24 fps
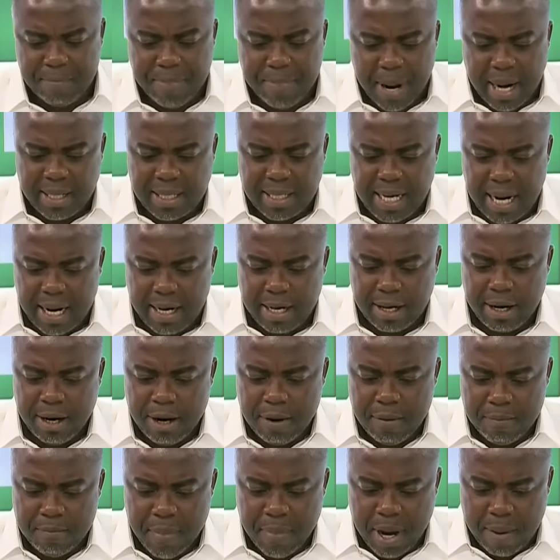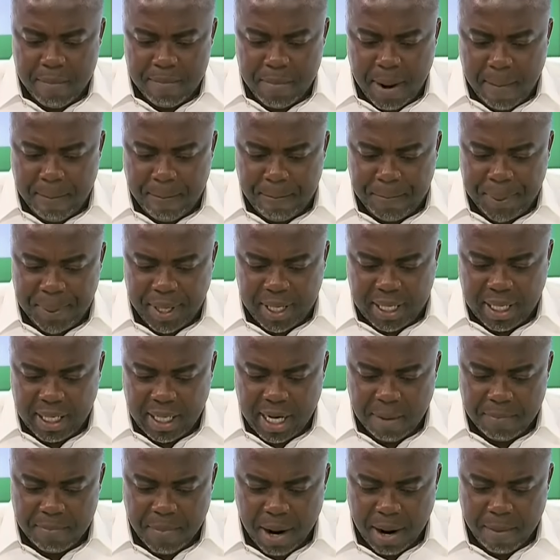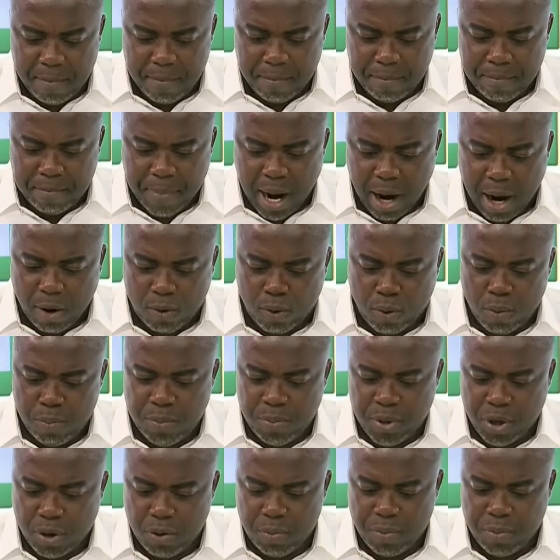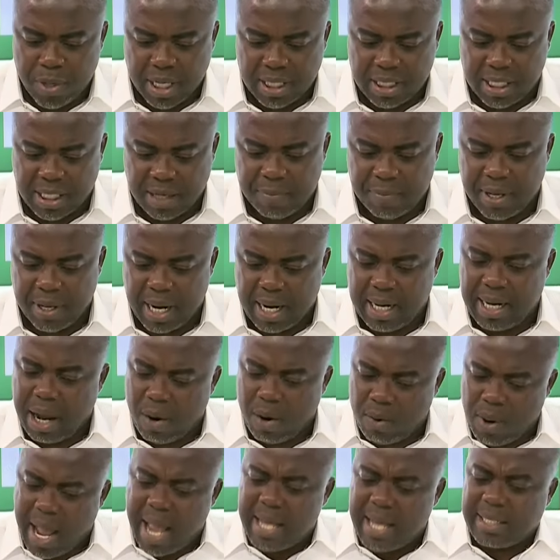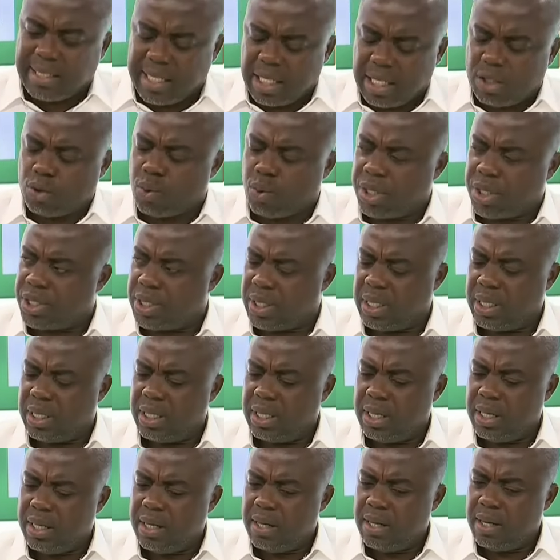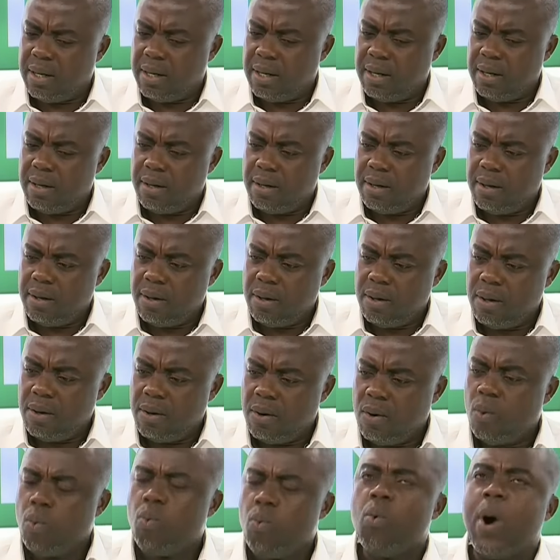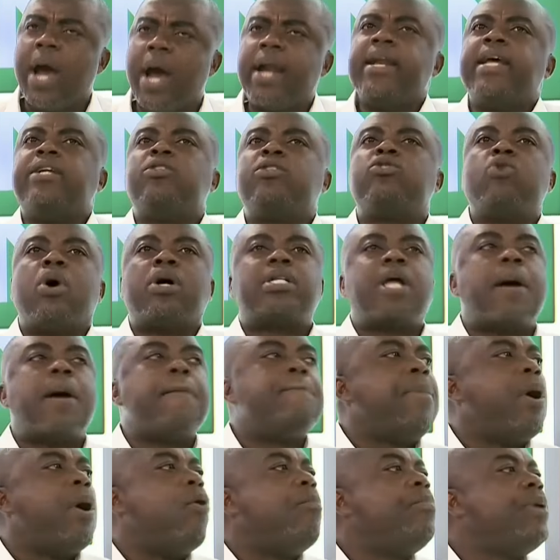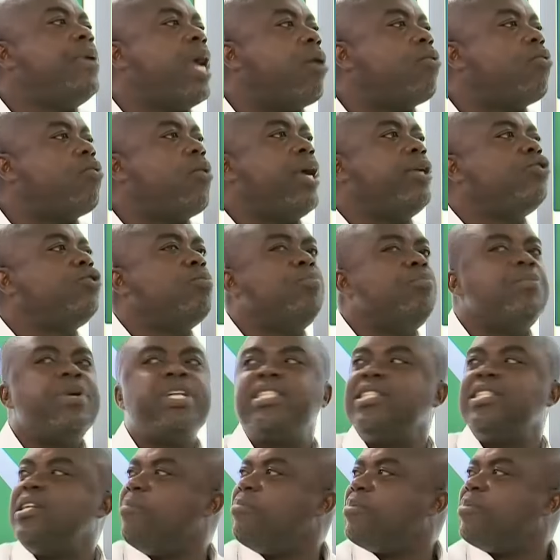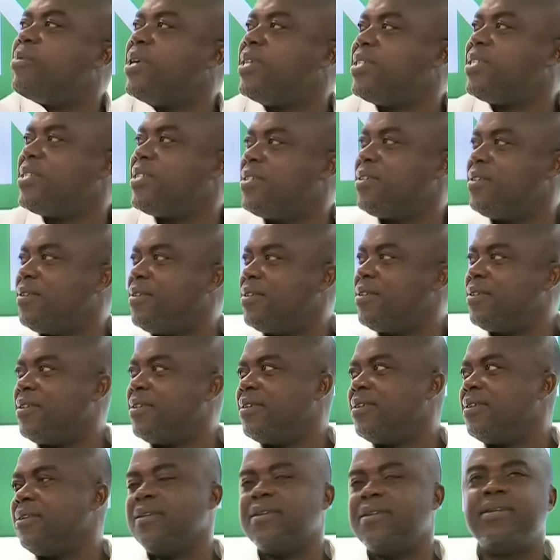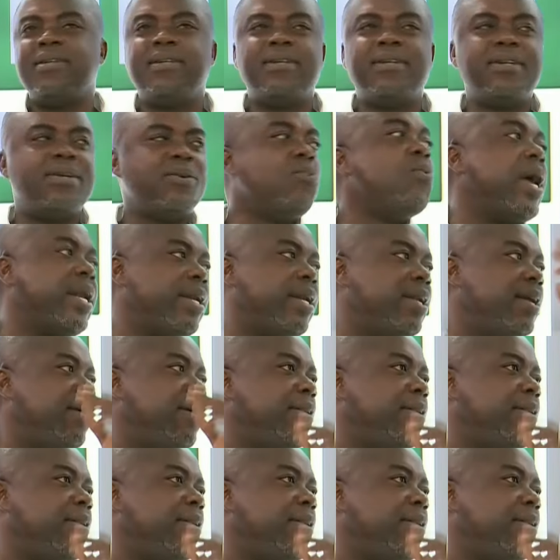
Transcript: but then me picking him up and I'll ask this question. When is Dr. Bawumia going to meet the press? When?